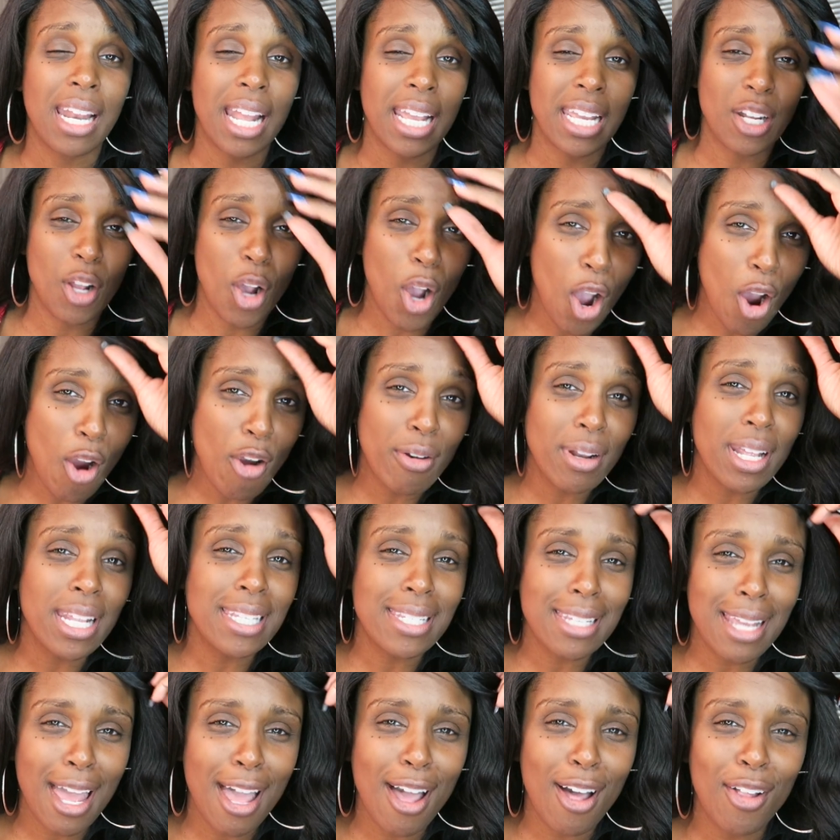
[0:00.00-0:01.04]
And I can already
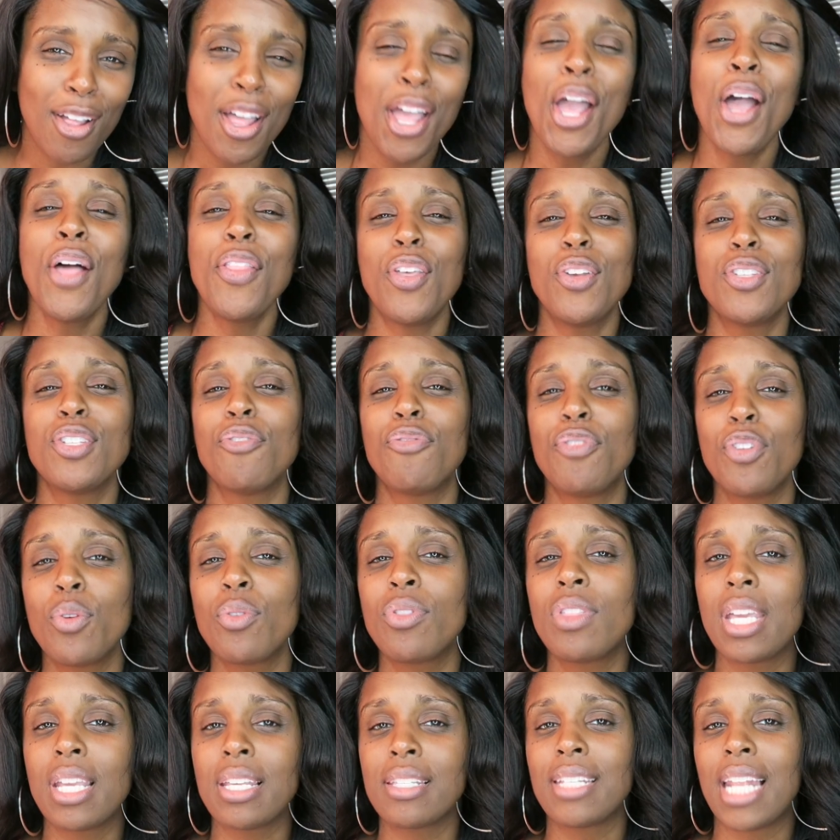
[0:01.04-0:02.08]
tell there's a
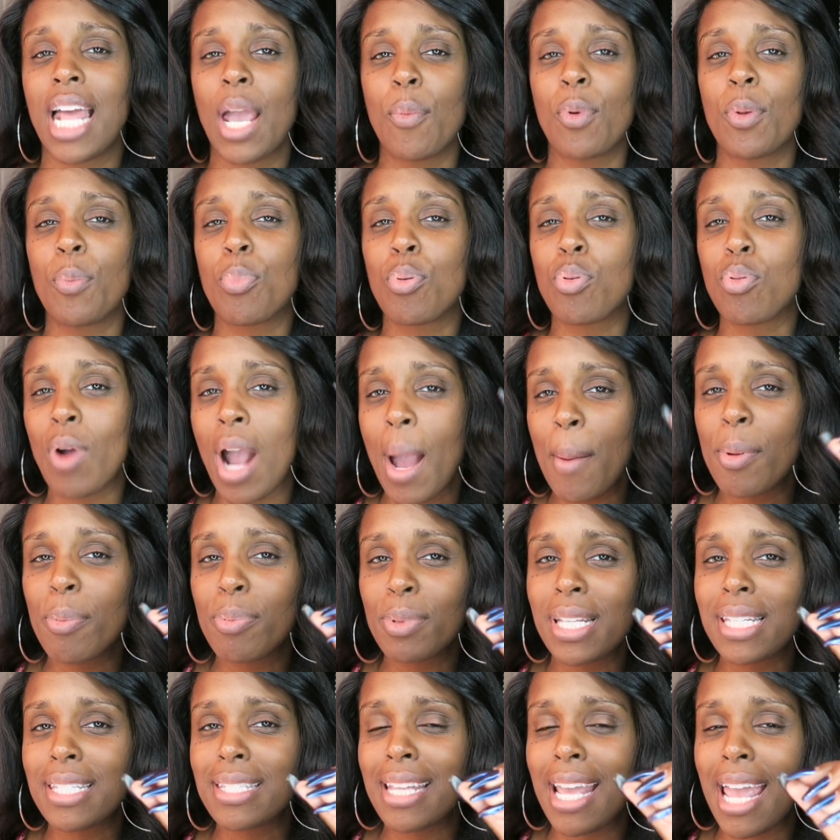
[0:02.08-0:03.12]
few things that I would
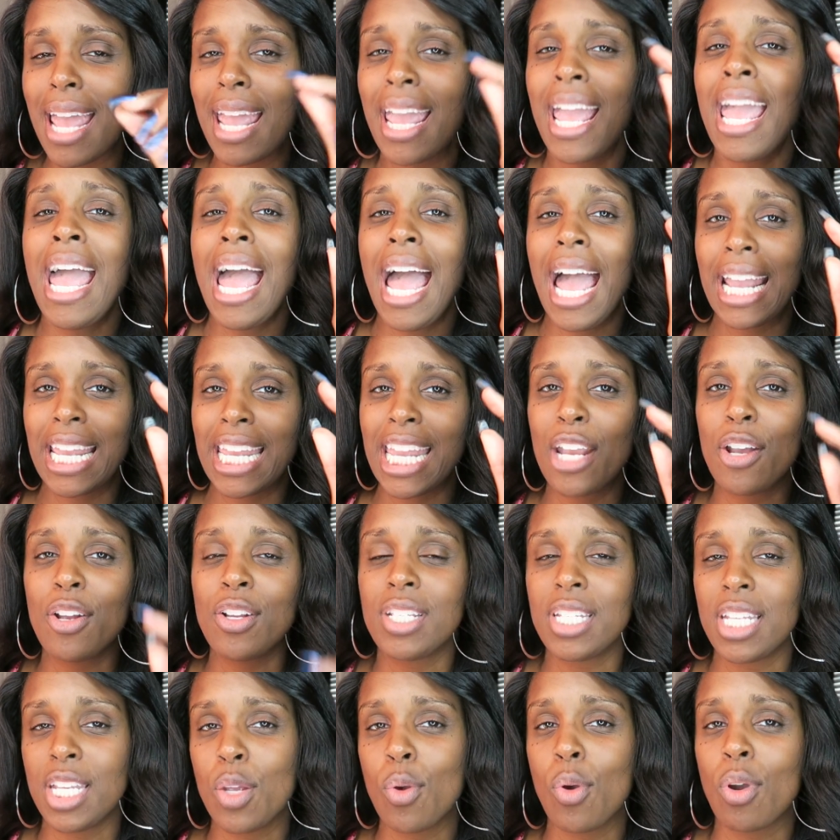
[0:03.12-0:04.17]
probably say, I
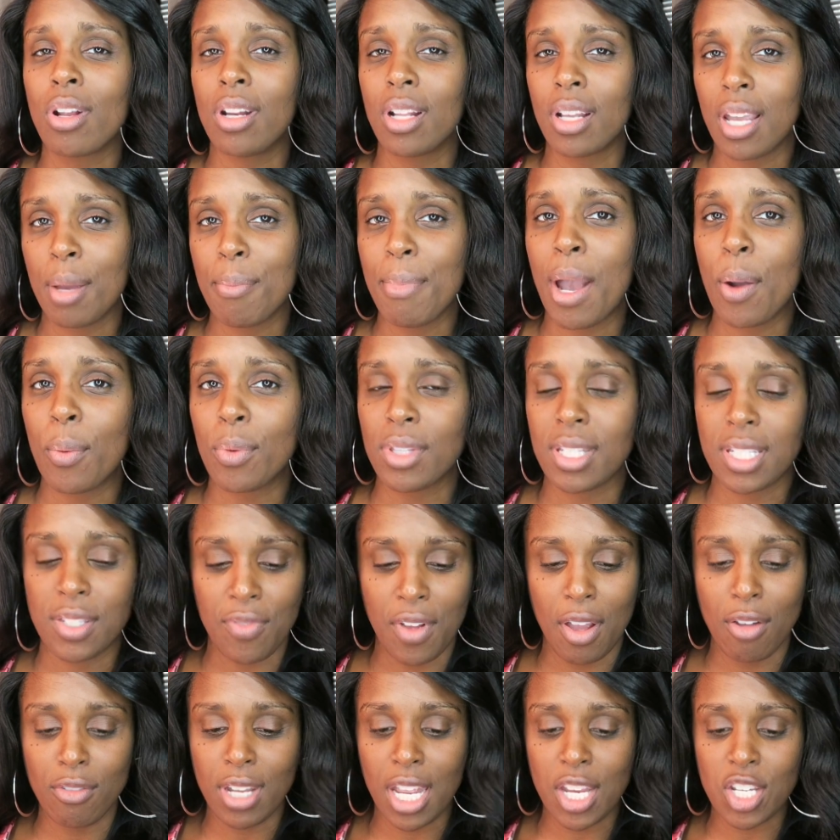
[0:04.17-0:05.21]
guarantee you are gonna come out with this
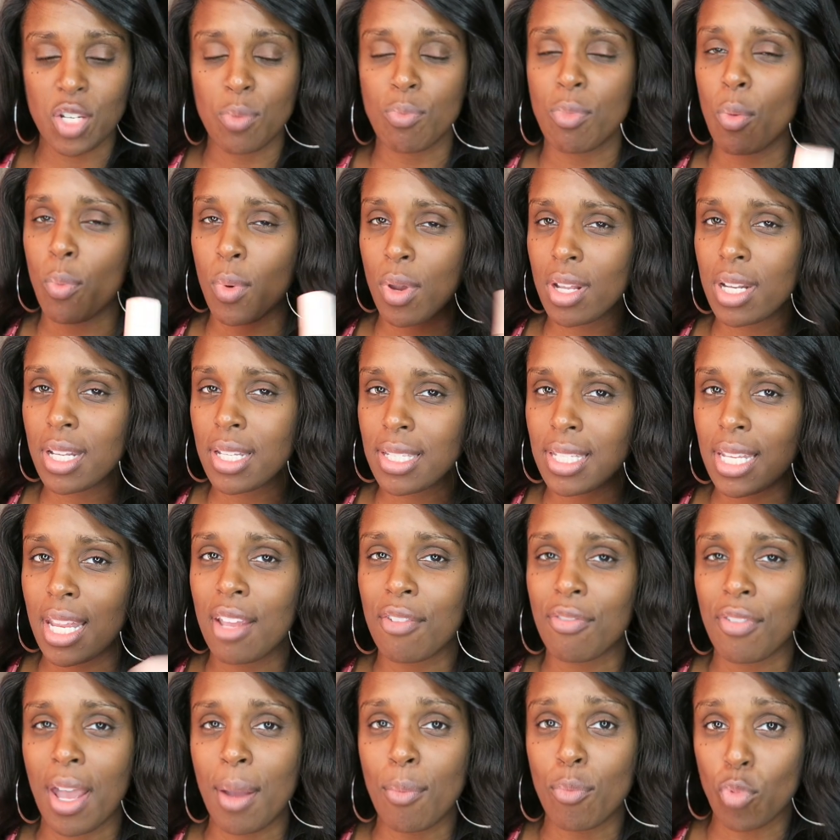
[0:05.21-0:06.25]
foundation, but we're gonna see
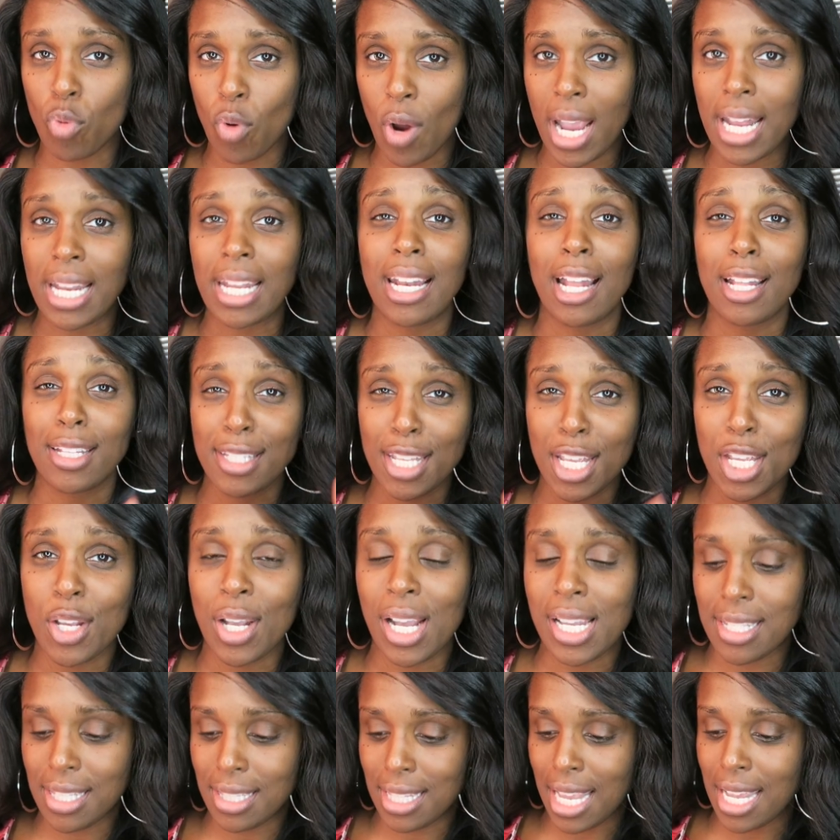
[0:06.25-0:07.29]
if I'm right and I'll tell you
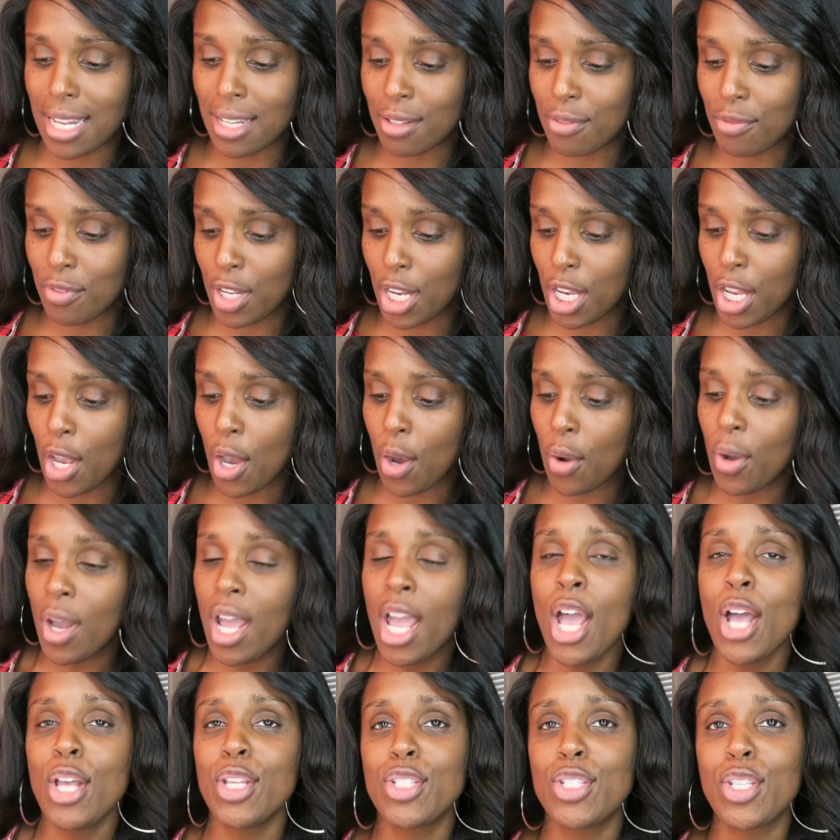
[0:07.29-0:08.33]
guys at the end of the video.
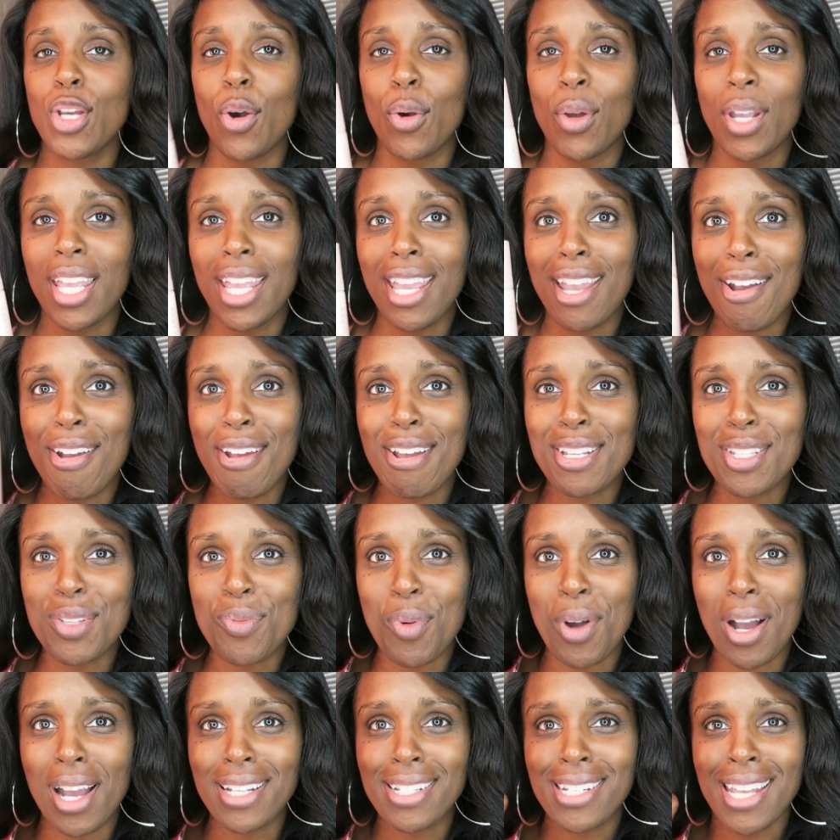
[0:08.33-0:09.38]
So here is
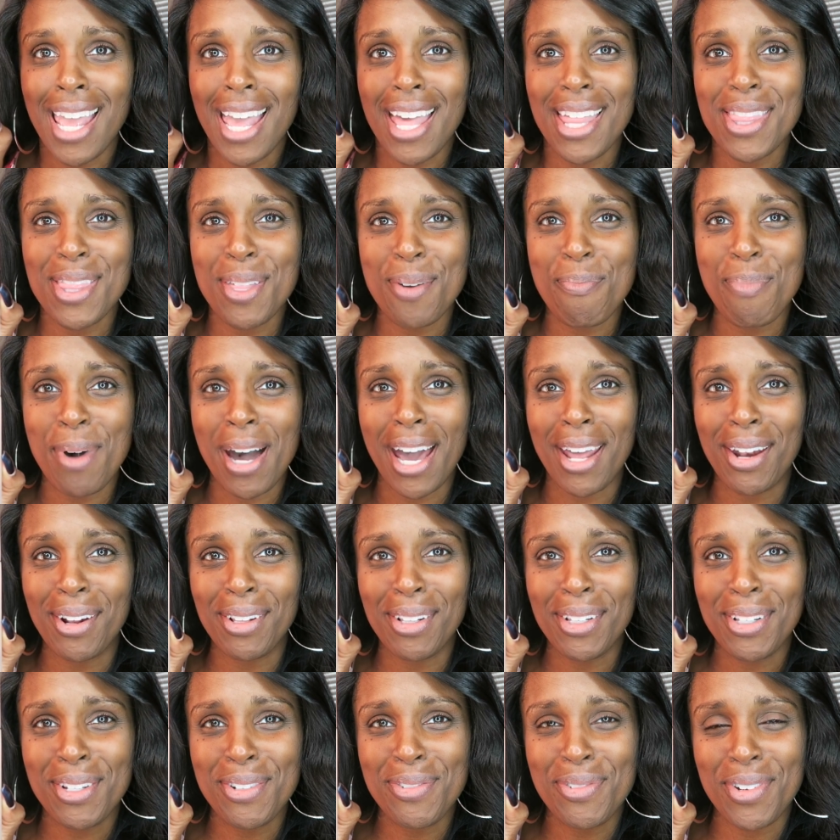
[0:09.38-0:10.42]
what the
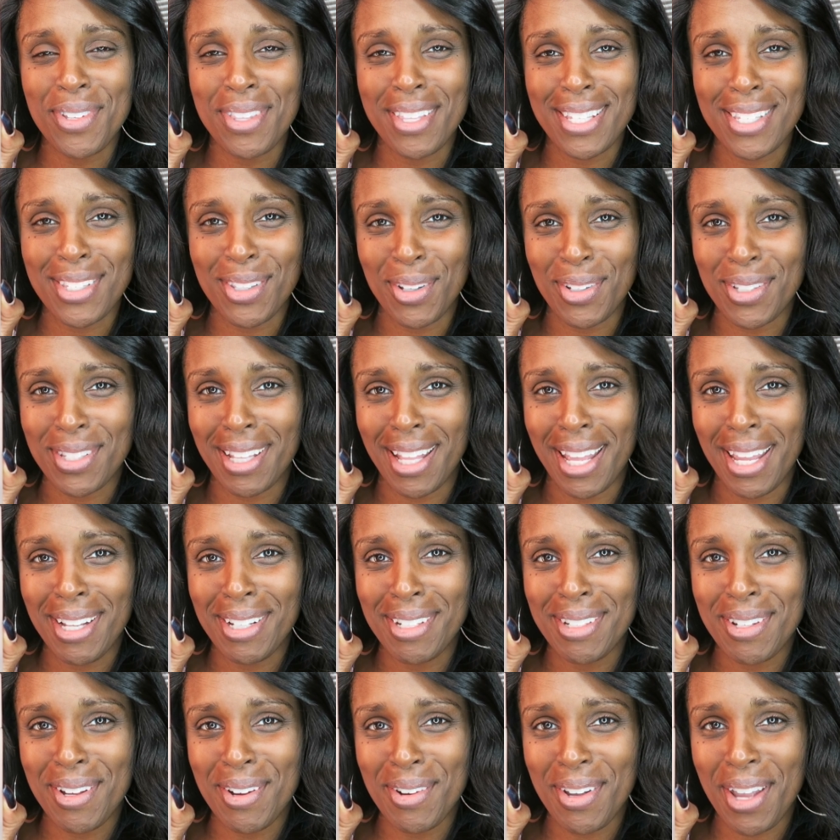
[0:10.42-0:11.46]
bottle for this looks
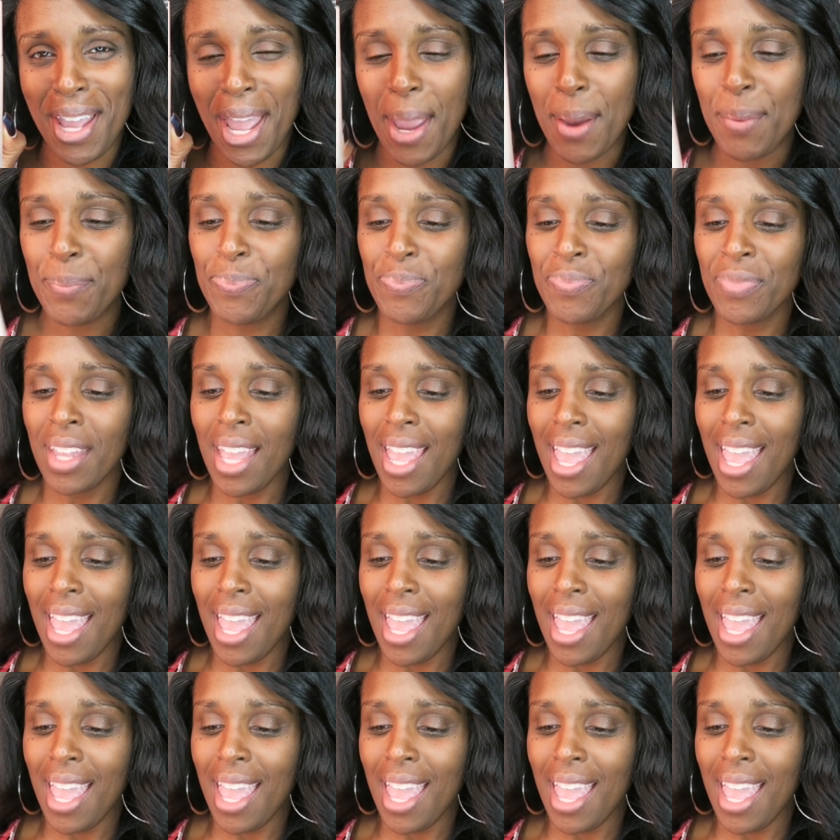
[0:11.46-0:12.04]
like, okay?